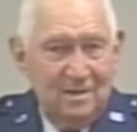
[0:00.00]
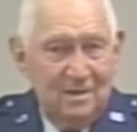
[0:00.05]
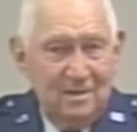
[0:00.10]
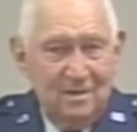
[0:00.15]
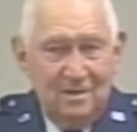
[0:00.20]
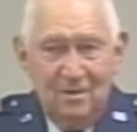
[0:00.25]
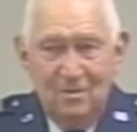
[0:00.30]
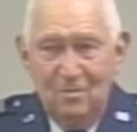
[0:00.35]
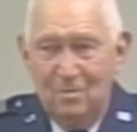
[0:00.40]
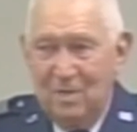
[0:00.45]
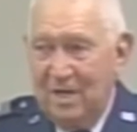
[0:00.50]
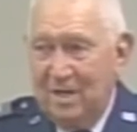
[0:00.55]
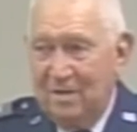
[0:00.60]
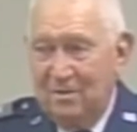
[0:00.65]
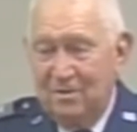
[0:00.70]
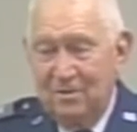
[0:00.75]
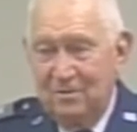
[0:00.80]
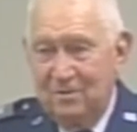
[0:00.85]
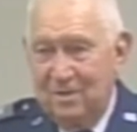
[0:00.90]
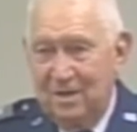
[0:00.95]
nobody
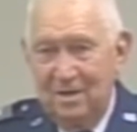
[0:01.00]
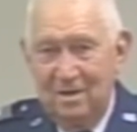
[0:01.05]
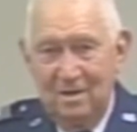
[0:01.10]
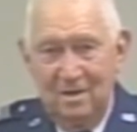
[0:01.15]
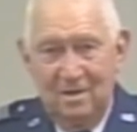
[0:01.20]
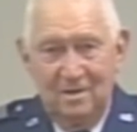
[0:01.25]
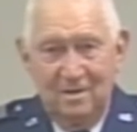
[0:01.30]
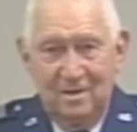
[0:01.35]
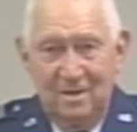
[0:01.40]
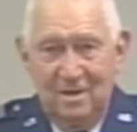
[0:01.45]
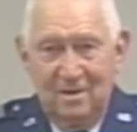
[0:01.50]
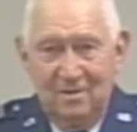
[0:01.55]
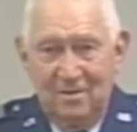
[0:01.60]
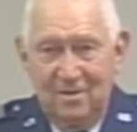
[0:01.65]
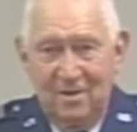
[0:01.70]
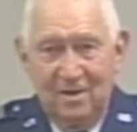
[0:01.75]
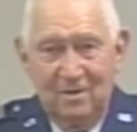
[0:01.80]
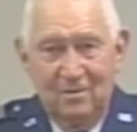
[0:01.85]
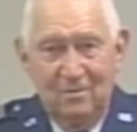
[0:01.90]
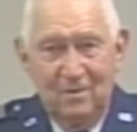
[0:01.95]
threw any
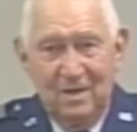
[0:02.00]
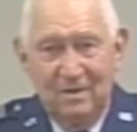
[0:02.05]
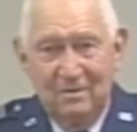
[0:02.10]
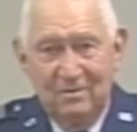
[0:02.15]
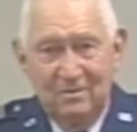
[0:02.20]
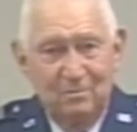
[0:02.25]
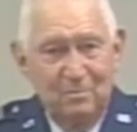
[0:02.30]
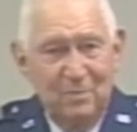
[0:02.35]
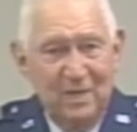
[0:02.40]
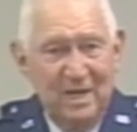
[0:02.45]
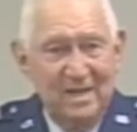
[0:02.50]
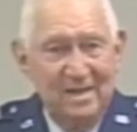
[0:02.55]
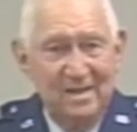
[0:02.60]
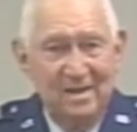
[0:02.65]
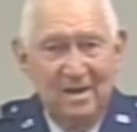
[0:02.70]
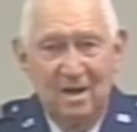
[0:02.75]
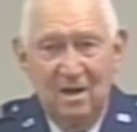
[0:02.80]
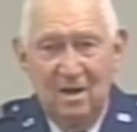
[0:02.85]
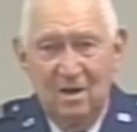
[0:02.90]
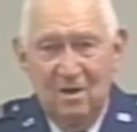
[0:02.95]
anything away. It was
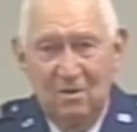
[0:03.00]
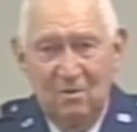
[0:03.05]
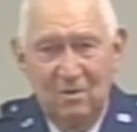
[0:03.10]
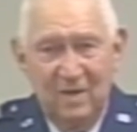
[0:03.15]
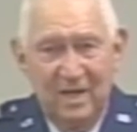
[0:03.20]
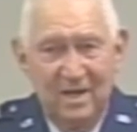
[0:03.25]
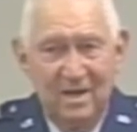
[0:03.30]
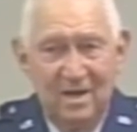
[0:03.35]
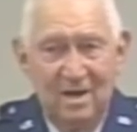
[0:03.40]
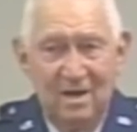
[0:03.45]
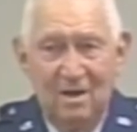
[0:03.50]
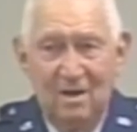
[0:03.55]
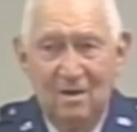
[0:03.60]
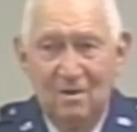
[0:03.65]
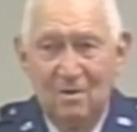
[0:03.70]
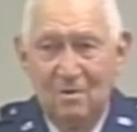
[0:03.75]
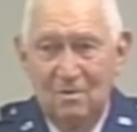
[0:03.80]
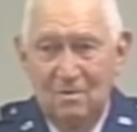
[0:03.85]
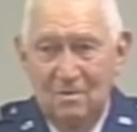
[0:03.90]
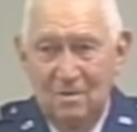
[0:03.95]
peeling and all. We ate it
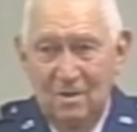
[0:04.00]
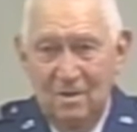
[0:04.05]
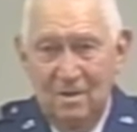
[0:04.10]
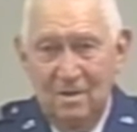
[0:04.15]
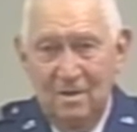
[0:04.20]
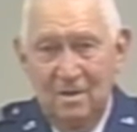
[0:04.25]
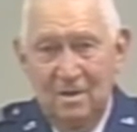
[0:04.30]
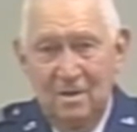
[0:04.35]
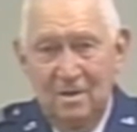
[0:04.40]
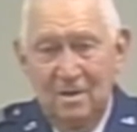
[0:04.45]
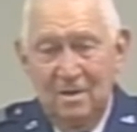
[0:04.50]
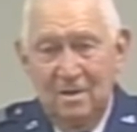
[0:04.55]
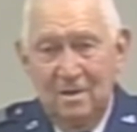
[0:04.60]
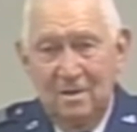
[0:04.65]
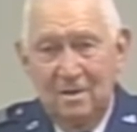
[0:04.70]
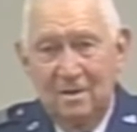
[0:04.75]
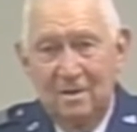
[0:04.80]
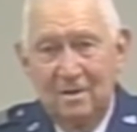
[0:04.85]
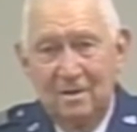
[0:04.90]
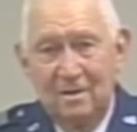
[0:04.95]
all.
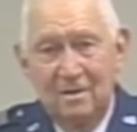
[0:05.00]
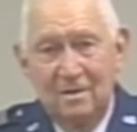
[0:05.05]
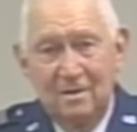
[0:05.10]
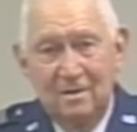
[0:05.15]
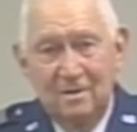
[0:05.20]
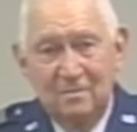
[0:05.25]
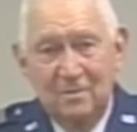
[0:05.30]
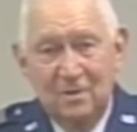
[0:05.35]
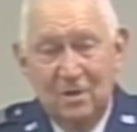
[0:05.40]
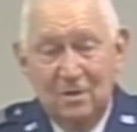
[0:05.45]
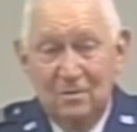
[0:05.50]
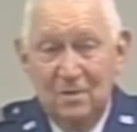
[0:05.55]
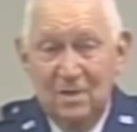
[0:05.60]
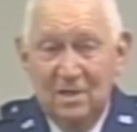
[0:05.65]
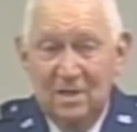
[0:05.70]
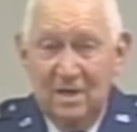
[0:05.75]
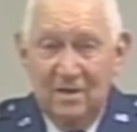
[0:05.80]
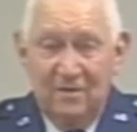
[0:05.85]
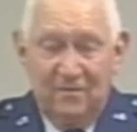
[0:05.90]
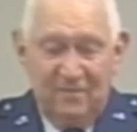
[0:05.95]
And uh, because we
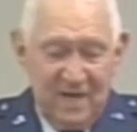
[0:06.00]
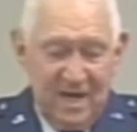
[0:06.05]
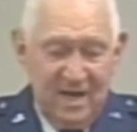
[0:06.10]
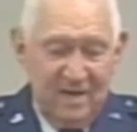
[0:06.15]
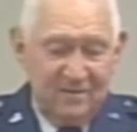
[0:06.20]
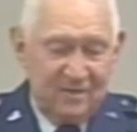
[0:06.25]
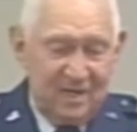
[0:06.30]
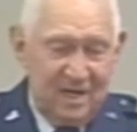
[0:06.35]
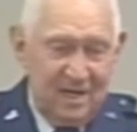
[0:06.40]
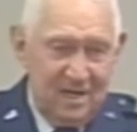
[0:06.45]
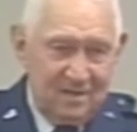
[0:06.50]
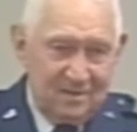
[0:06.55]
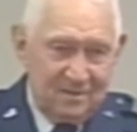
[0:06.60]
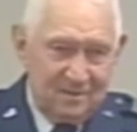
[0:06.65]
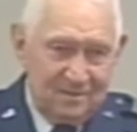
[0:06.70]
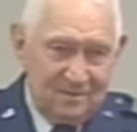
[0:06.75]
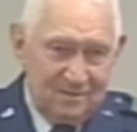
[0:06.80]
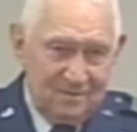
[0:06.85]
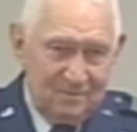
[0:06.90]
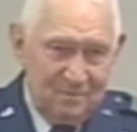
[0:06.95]
got a five
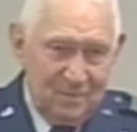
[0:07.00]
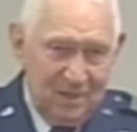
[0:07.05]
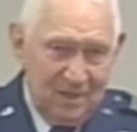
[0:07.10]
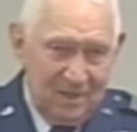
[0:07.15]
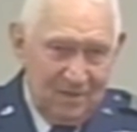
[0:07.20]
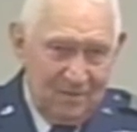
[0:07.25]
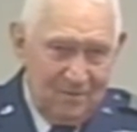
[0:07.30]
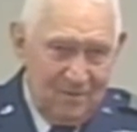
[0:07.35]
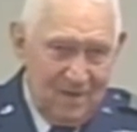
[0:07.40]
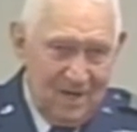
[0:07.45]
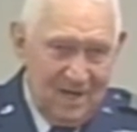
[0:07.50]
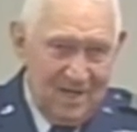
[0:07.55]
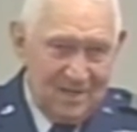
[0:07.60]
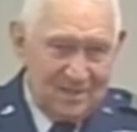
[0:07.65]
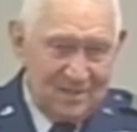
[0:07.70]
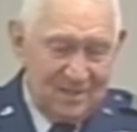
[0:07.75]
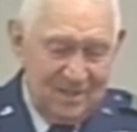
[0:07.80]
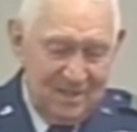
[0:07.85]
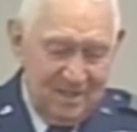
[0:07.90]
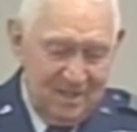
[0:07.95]
gallon bucket of
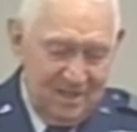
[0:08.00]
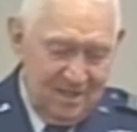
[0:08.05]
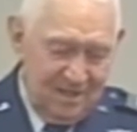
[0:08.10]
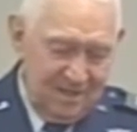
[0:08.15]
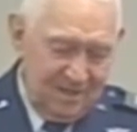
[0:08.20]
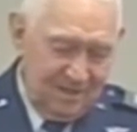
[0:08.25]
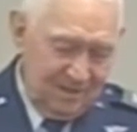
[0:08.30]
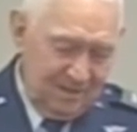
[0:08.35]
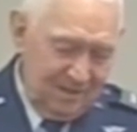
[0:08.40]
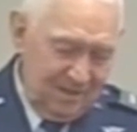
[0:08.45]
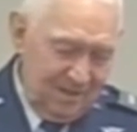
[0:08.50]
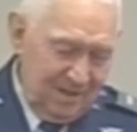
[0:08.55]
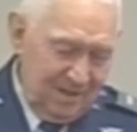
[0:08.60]
rice a day and a